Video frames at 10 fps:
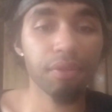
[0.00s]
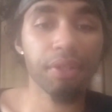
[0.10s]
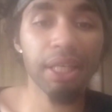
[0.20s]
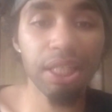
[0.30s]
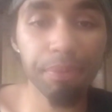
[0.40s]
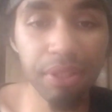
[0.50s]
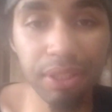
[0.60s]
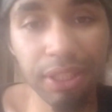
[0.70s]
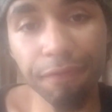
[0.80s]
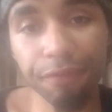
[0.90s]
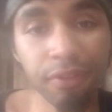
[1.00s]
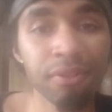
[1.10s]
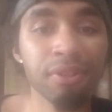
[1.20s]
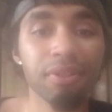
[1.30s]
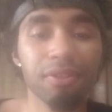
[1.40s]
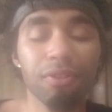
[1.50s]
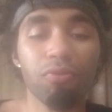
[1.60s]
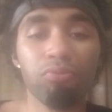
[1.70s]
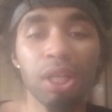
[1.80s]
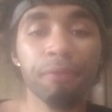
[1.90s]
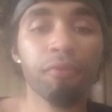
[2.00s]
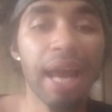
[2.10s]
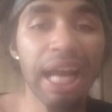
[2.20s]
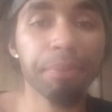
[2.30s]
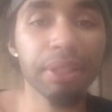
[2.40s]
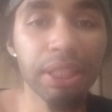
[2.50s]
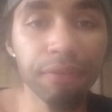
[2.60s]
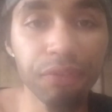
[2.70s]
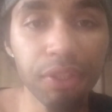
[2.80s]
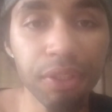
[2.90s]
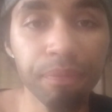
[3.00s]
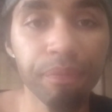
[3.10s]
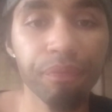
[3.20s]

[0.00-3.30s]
They committed sin first, way before Adam and Eve did.